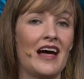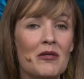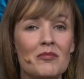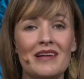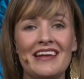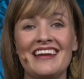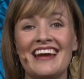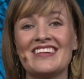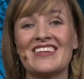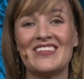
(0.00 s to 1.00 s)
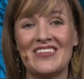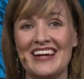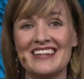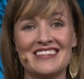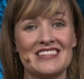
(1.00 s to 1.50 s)
Humbly and
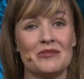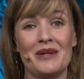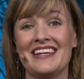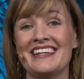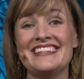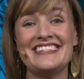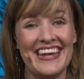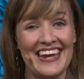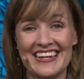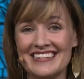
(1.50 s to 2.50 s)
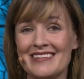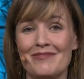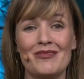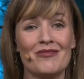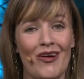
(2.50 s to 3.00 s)
courageous, we can dare
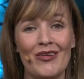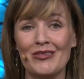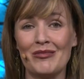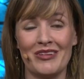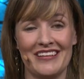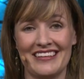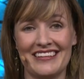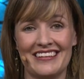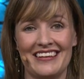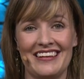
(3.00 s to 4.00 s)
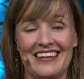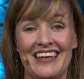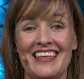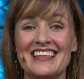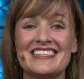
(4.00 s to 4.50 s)
to be vulnerable.
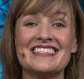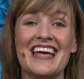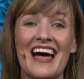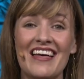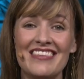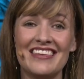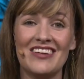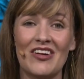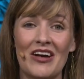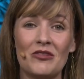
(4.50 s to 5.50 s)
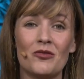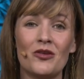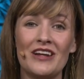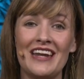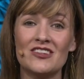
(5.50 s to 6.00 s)
This is healthy ground
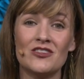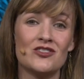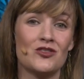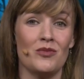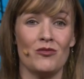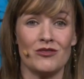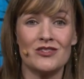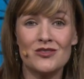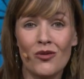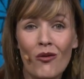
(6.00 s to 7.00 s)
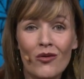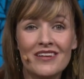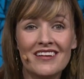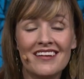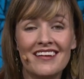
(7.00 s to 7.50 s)
for connections to be
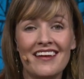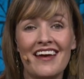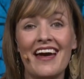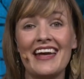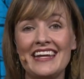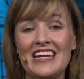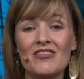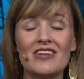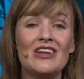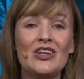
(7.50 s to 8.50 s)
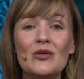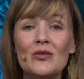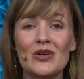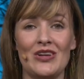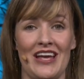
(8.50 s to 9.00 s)
restored and even
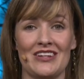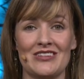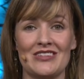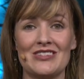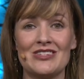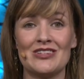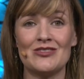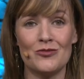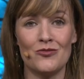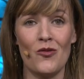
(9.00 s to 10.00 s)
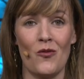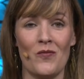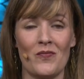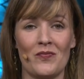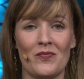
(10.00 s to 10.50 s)
new connections to
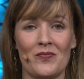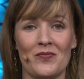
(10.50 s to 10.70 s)
form.